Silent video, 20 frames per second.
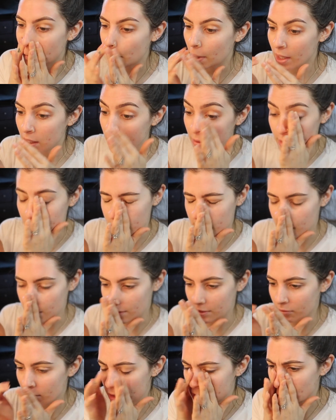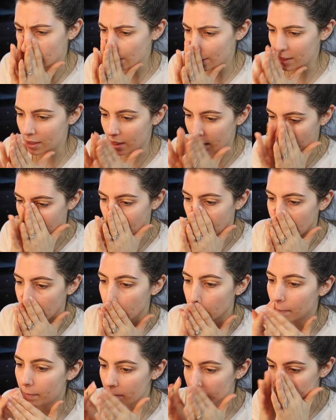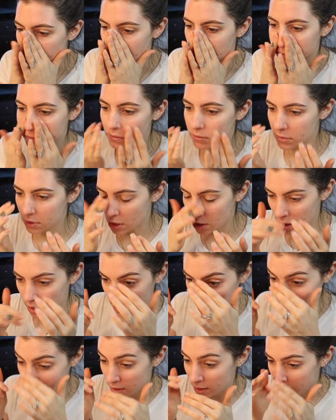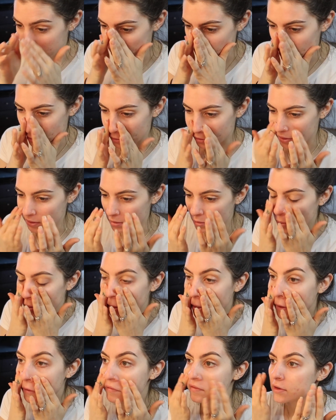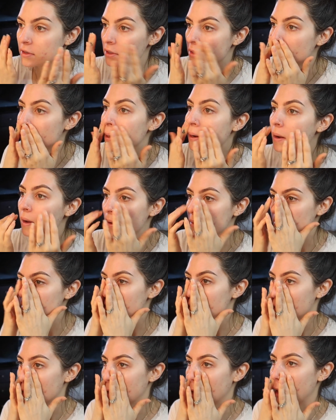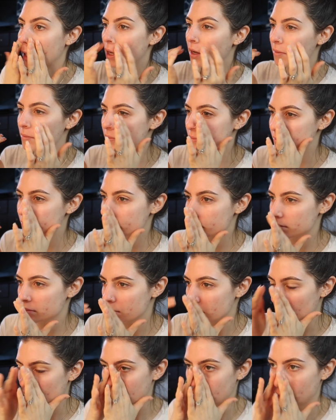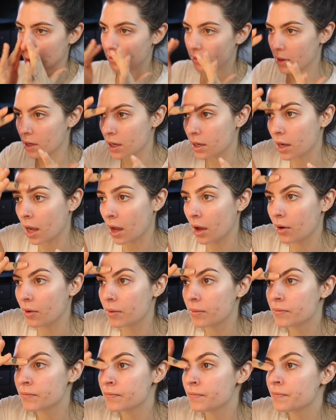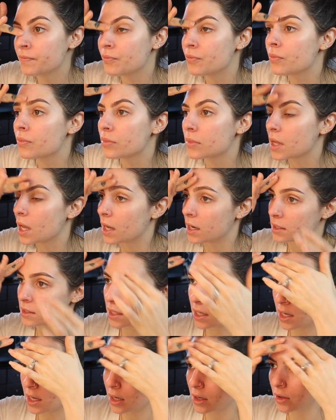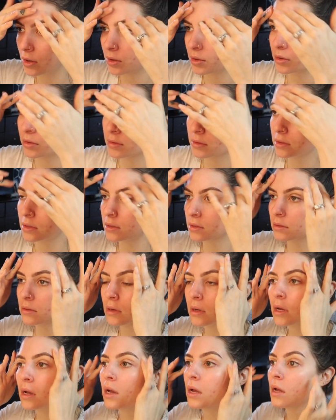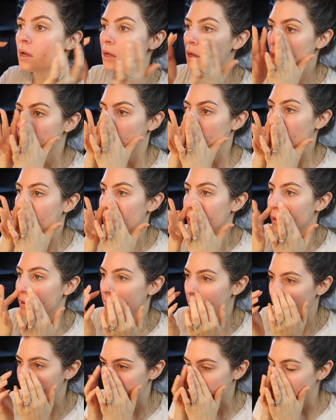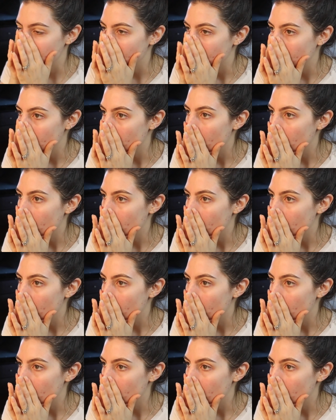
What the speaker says: anyways, and then we started like talking and whatever. Then like we hung out at his house. We